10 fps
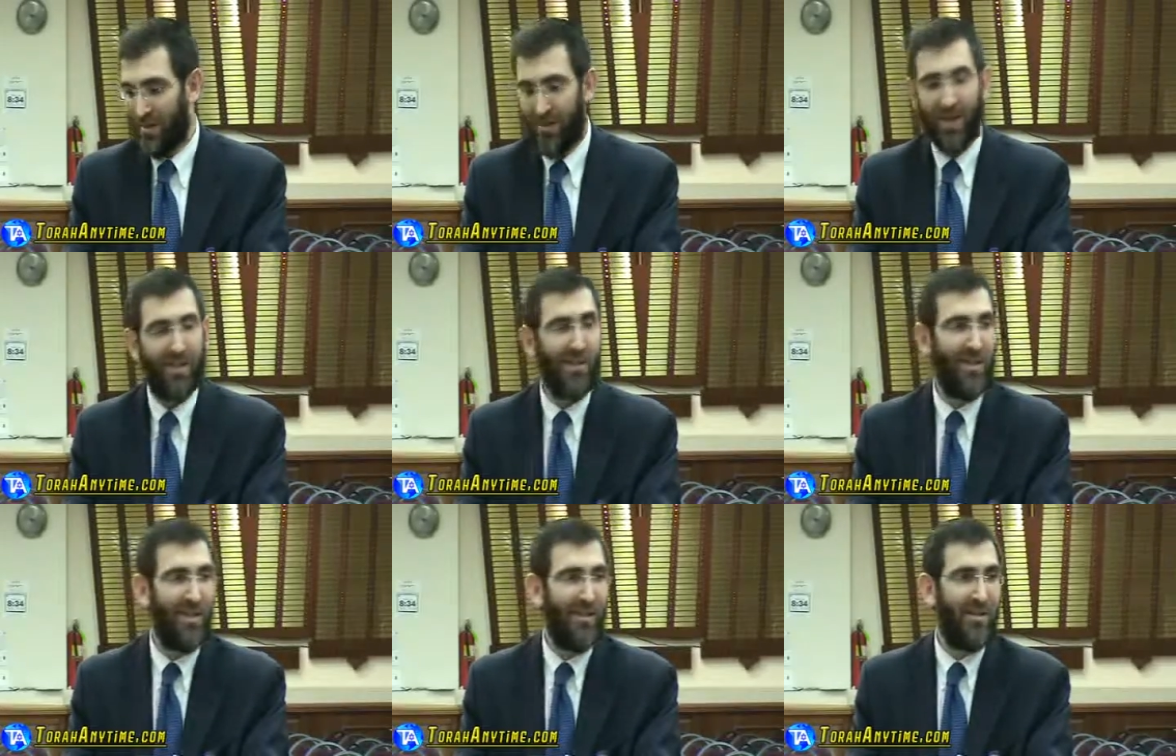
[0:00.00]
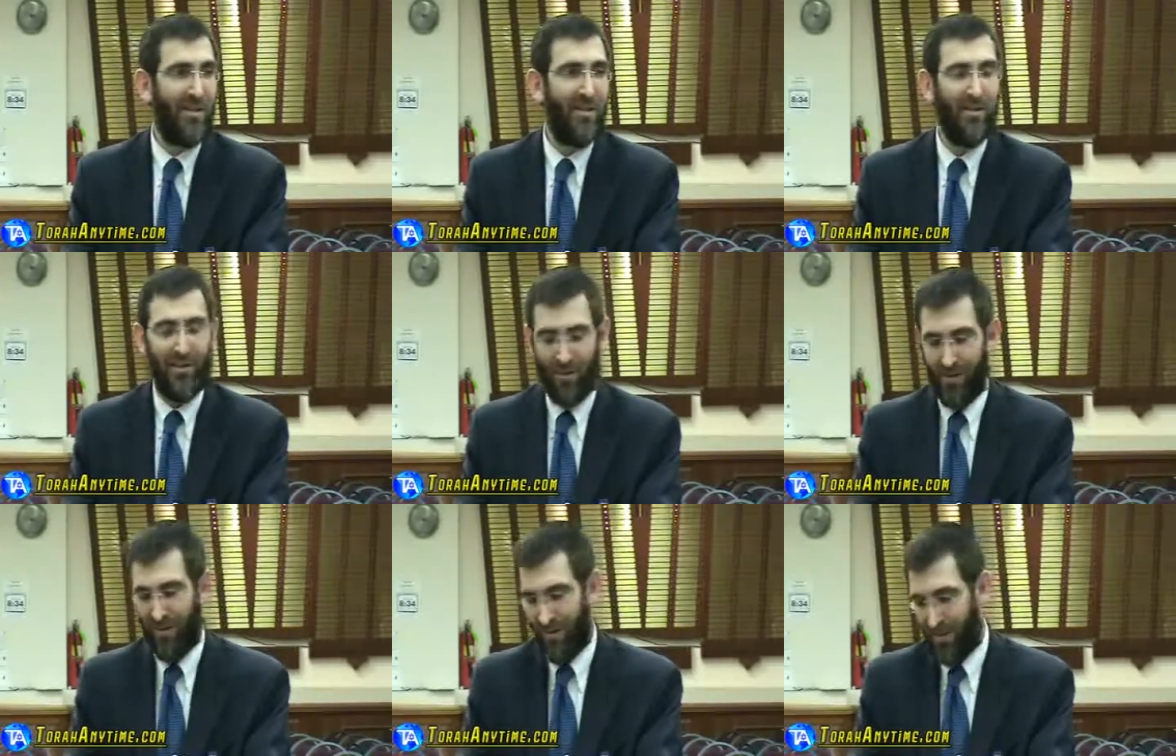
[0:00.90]
The test is
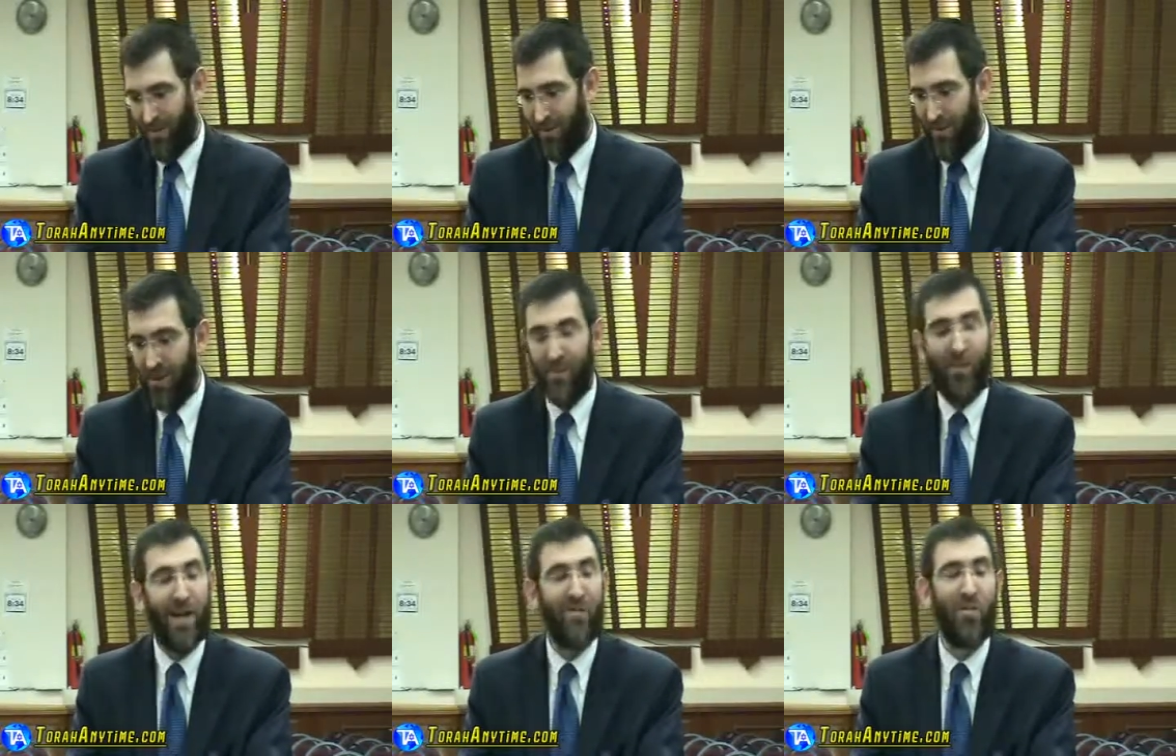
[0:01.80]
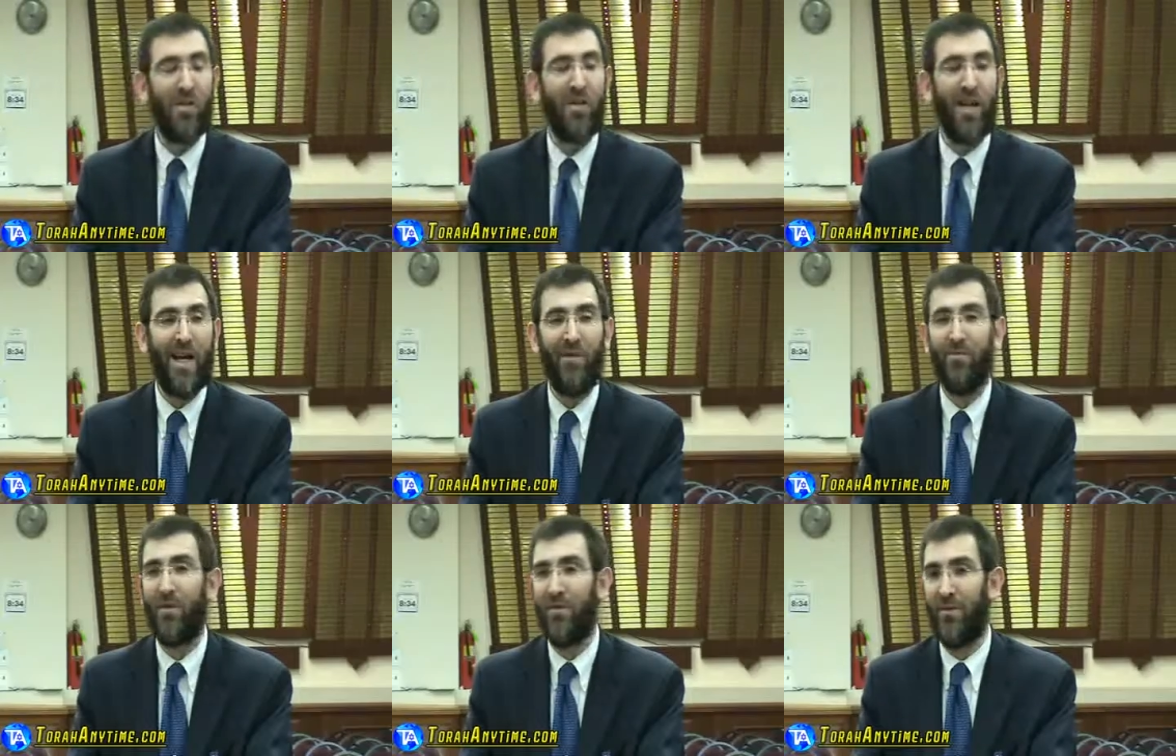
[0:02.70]
despite what's going to
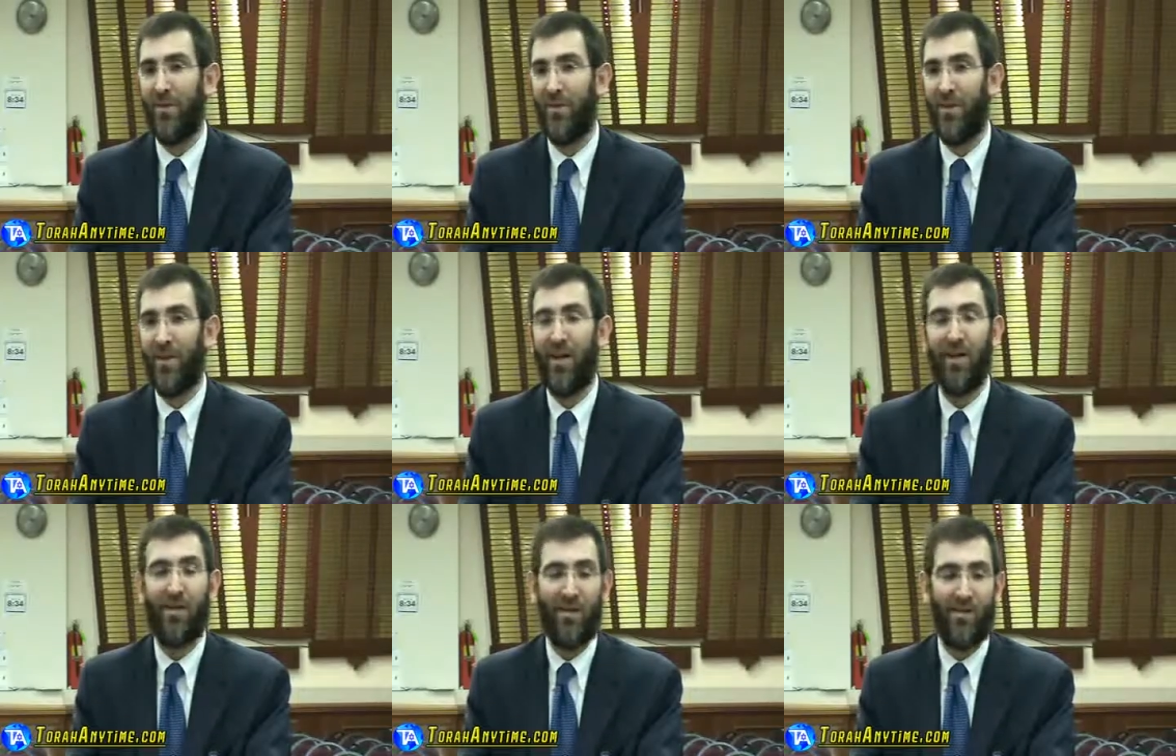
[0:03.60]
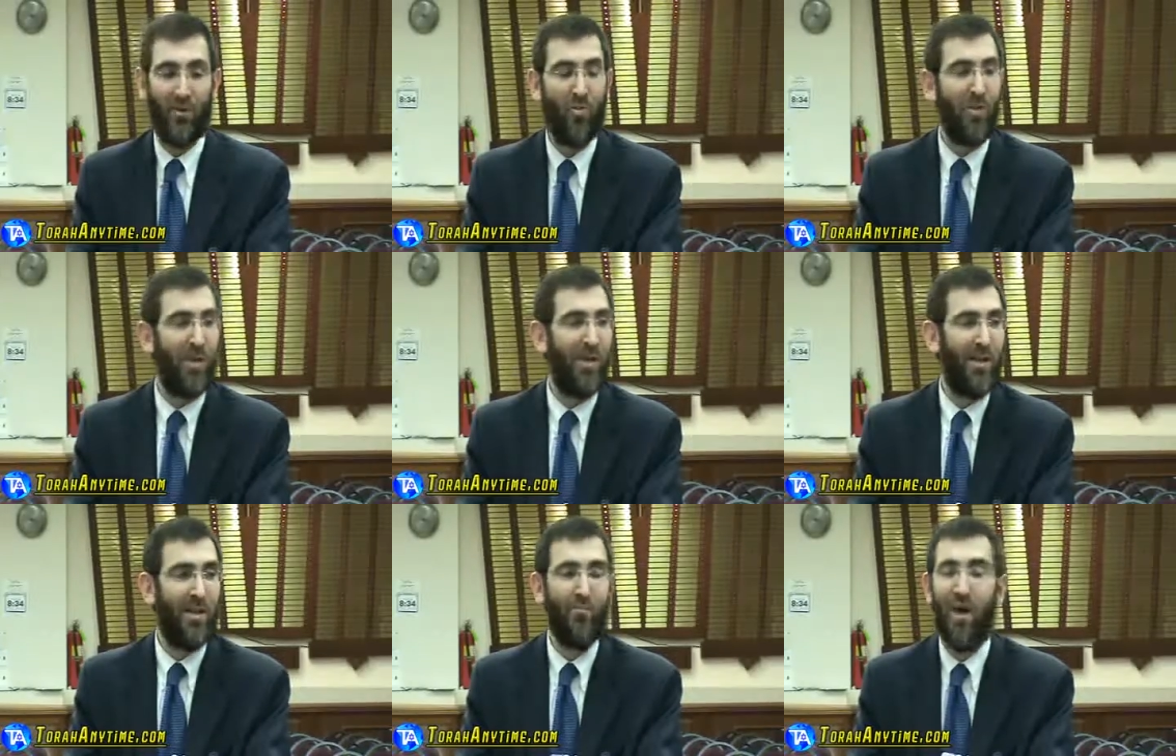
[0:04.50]
happen to me
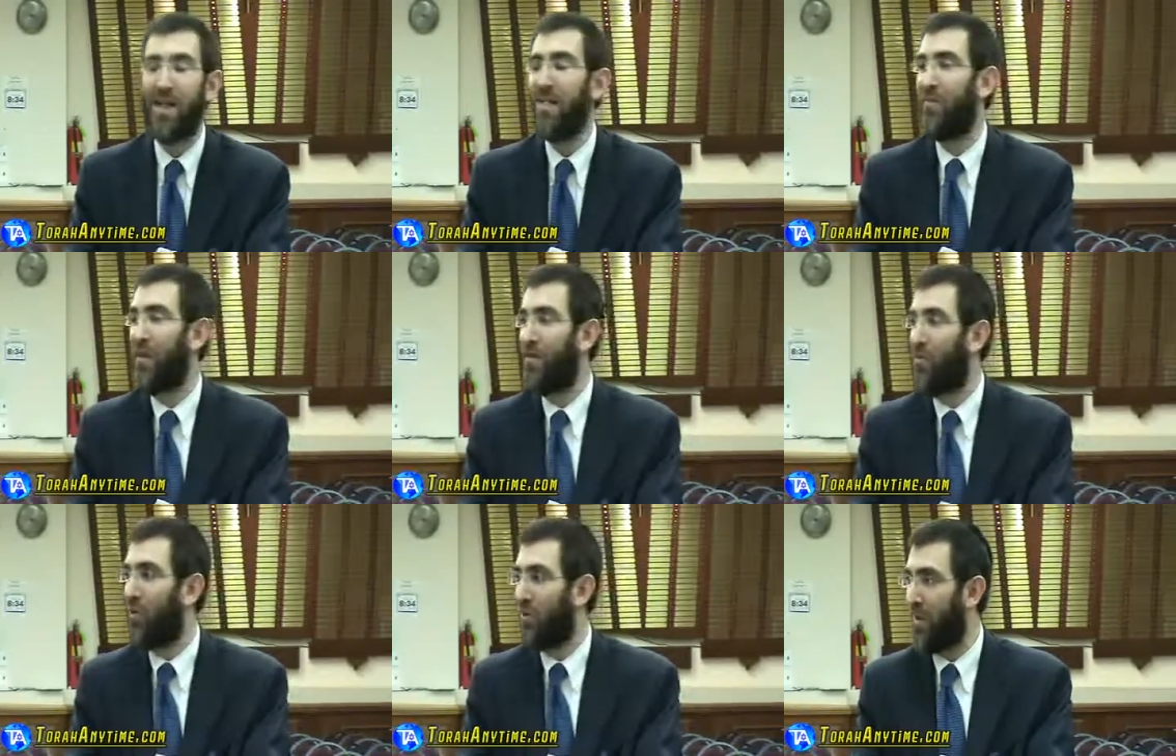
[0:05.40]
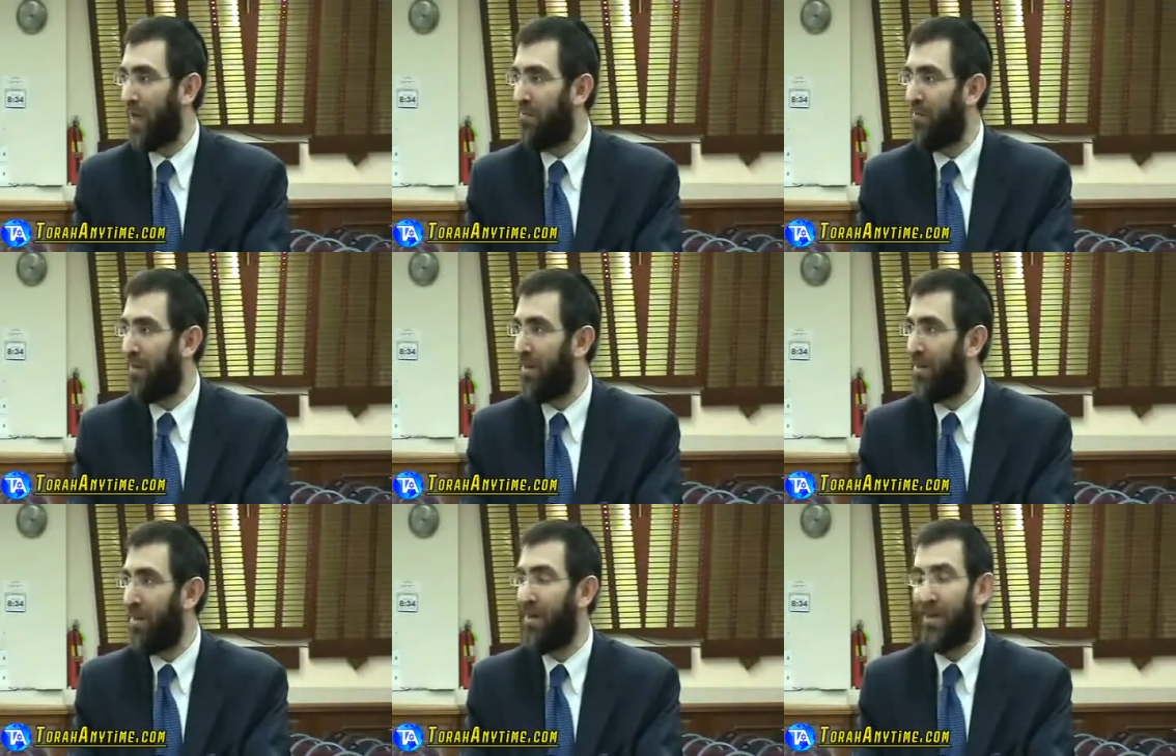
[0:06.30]
in the process of getting to work on time,
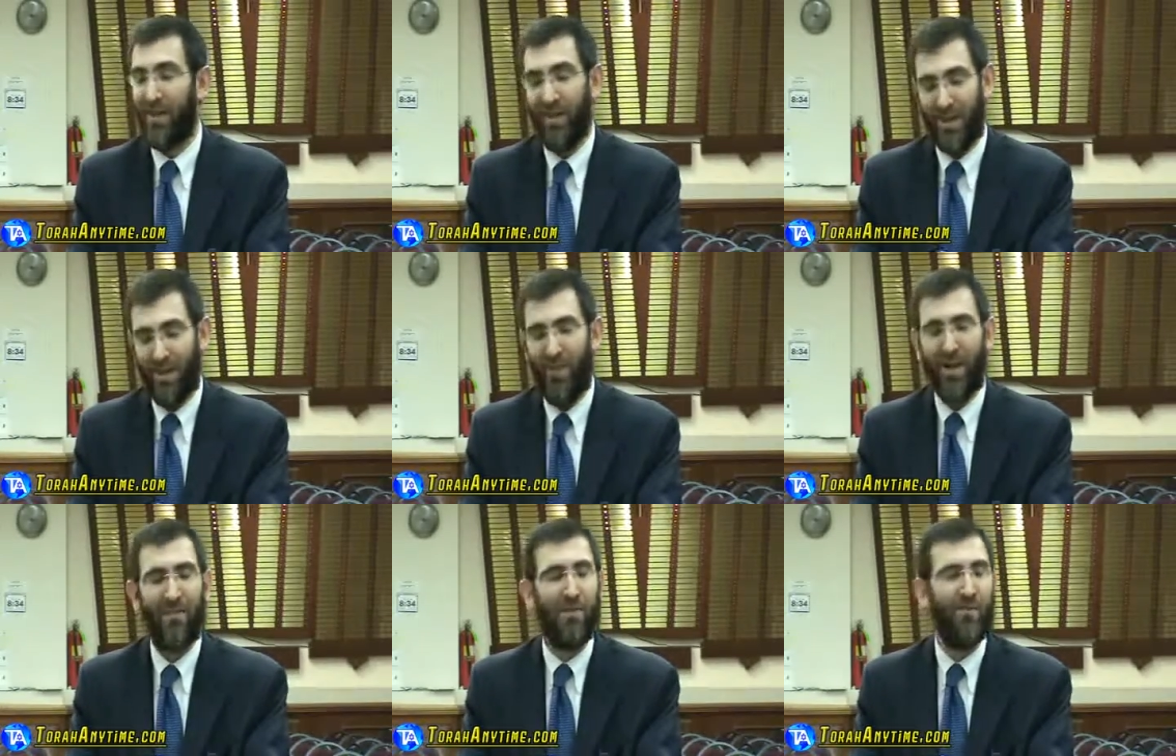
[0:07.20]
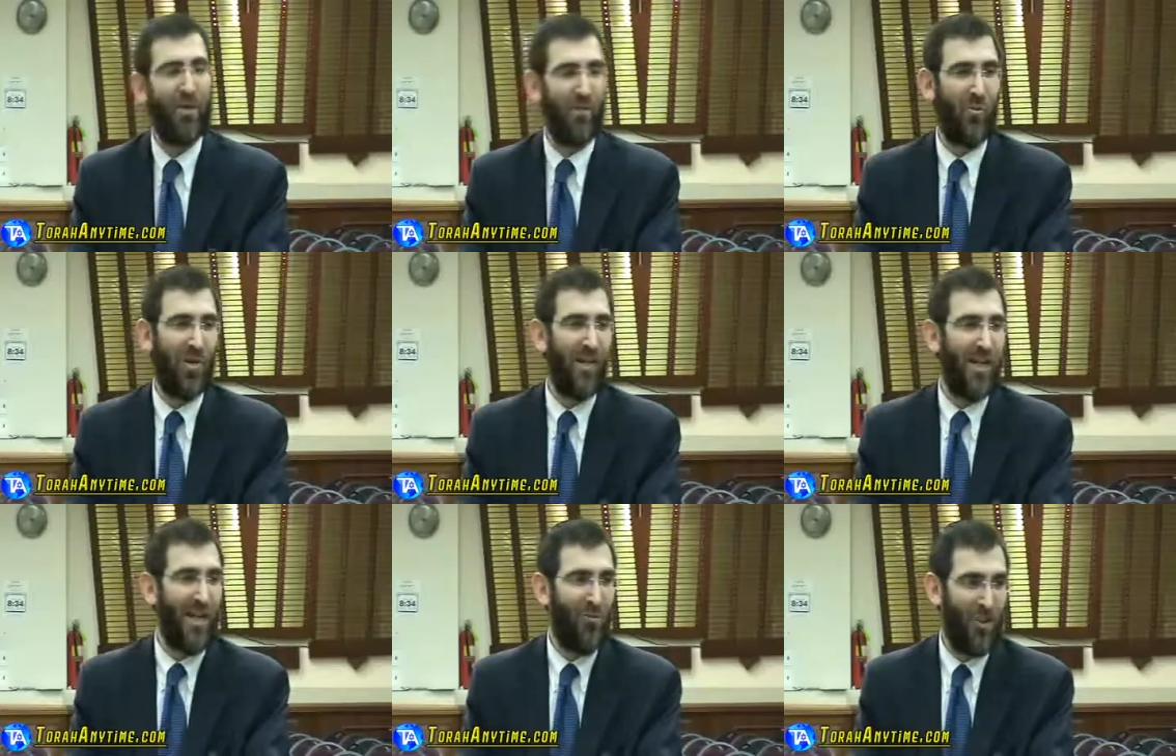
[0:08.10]
am I going to be
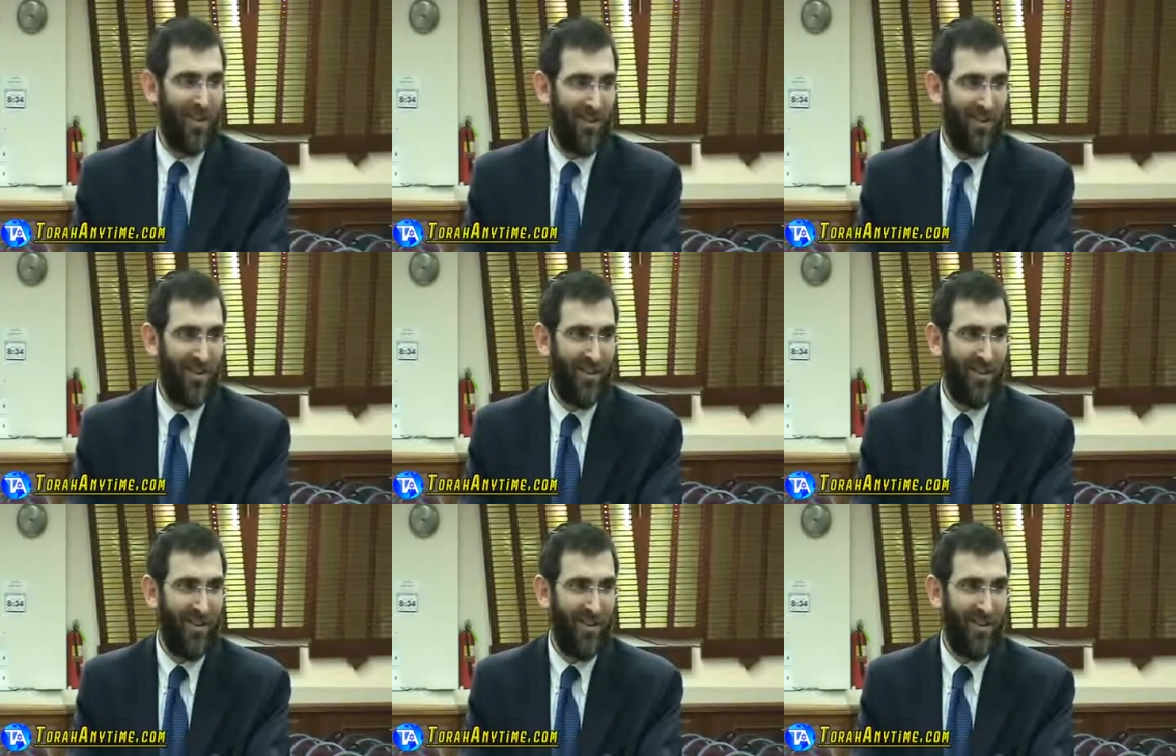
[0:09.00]
frustrated and angry?